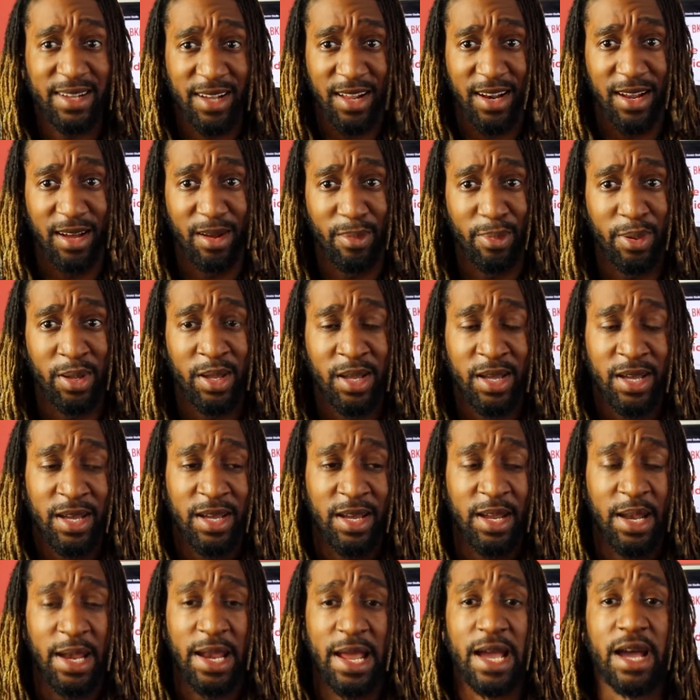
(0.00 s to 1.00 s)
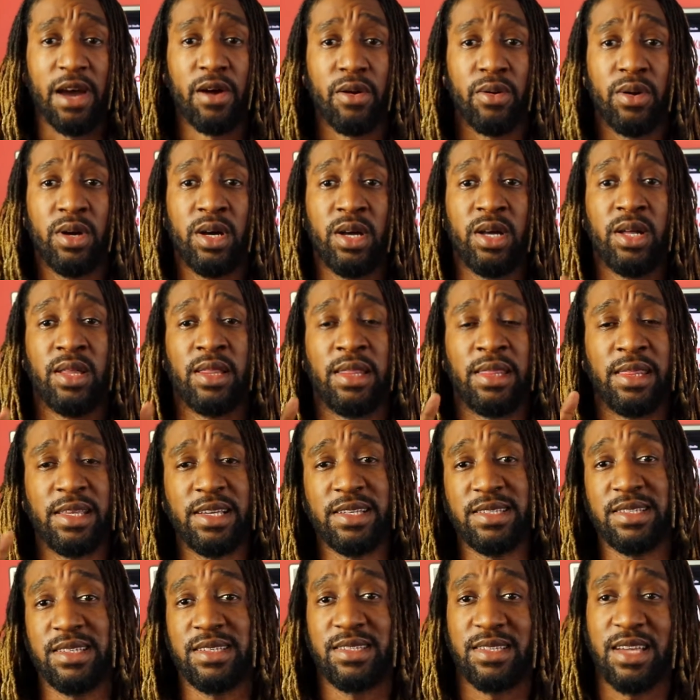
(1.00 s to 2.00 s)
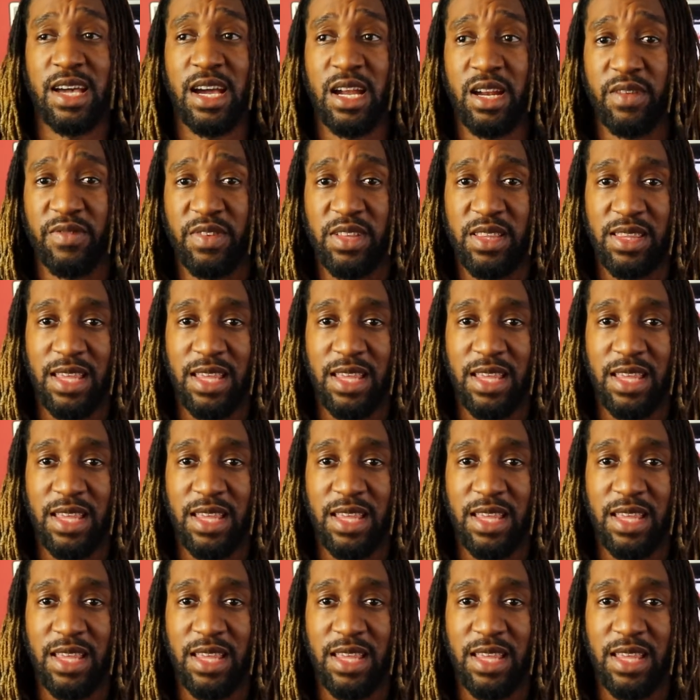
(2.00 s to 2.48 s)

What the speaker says: club. Now, this is kind of in